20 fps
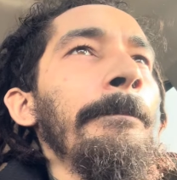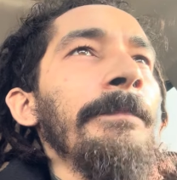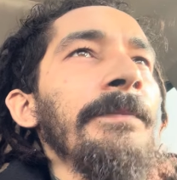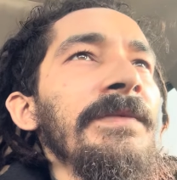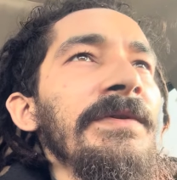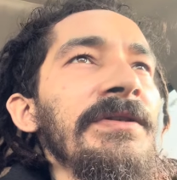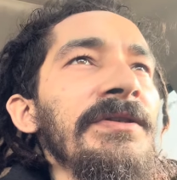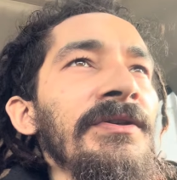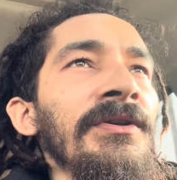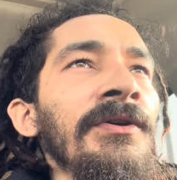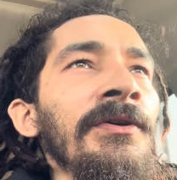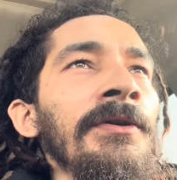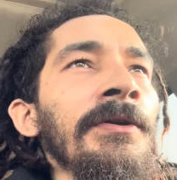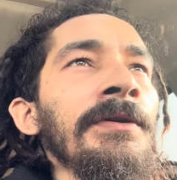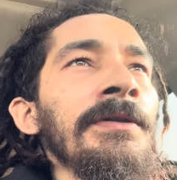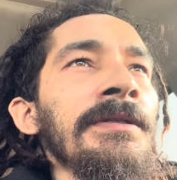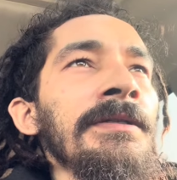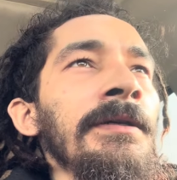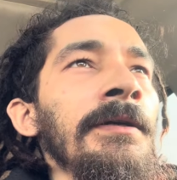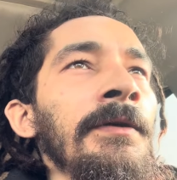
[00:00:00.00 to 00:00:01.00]
Starter
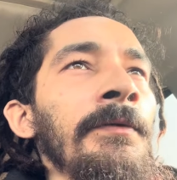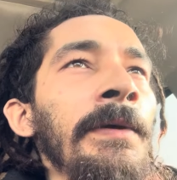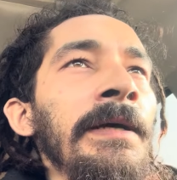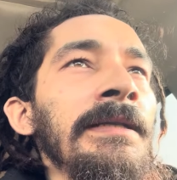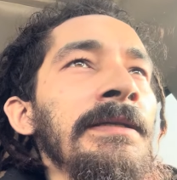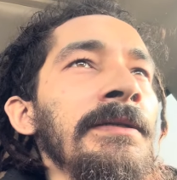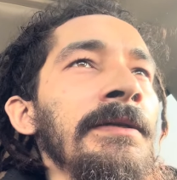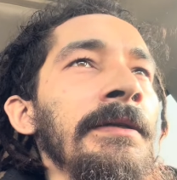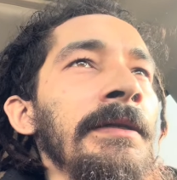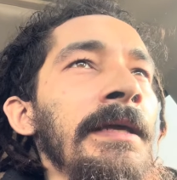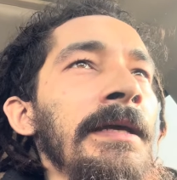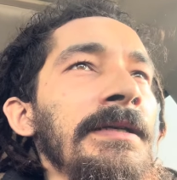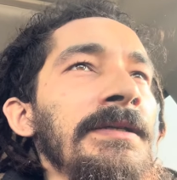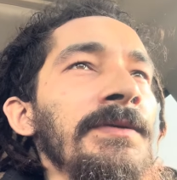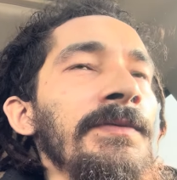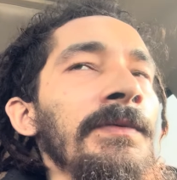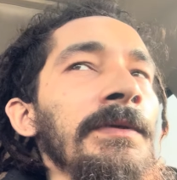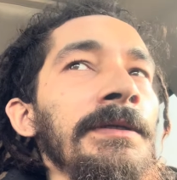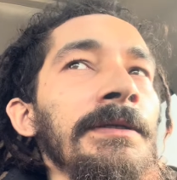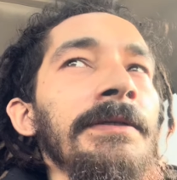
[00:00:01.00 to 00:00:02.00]
is gonna wait till next
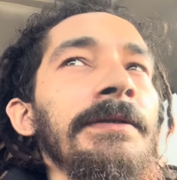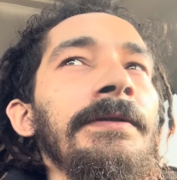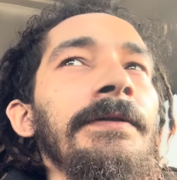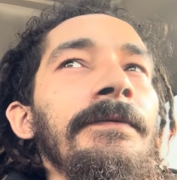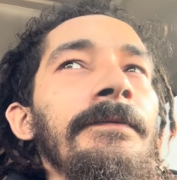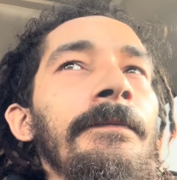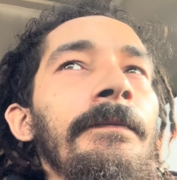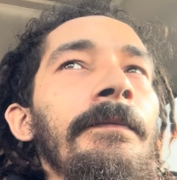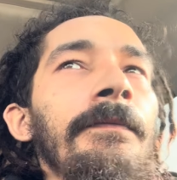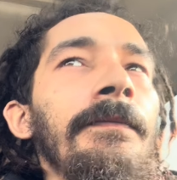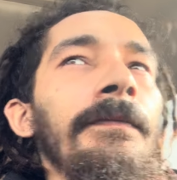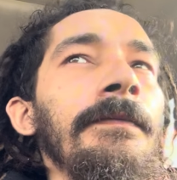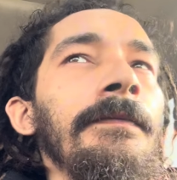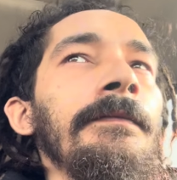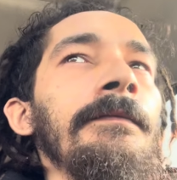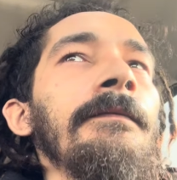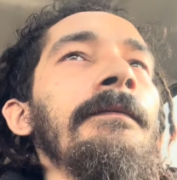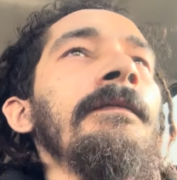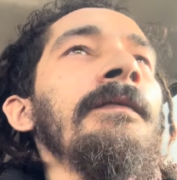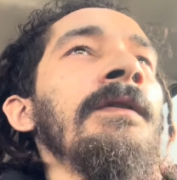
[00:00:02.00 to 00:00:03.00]
week.
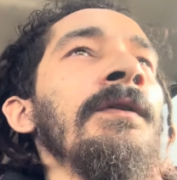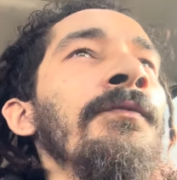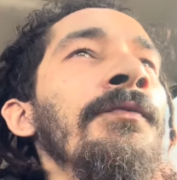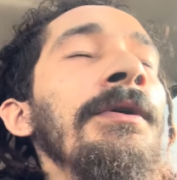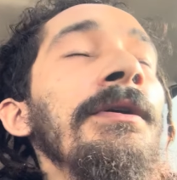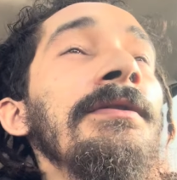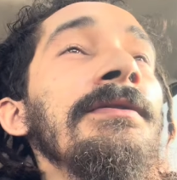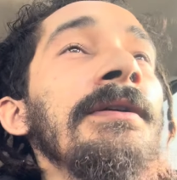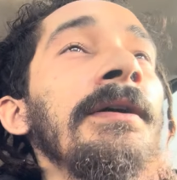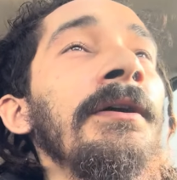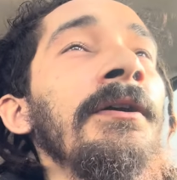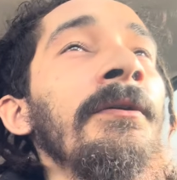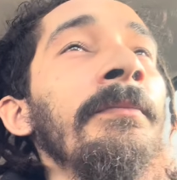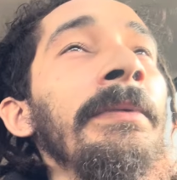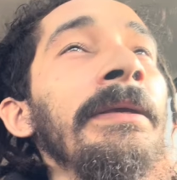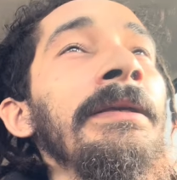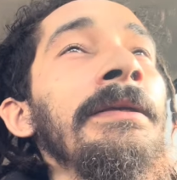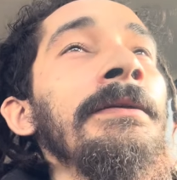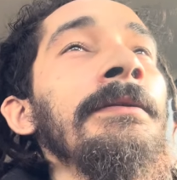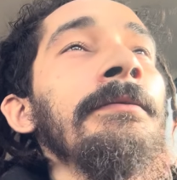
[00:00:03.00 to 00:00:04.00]
The wheels are gonna
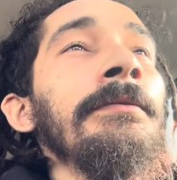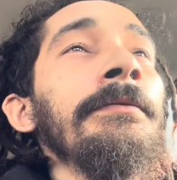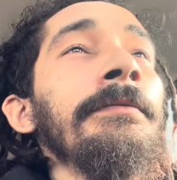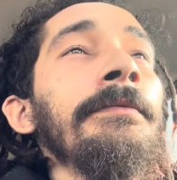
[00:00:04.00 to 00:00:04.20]
be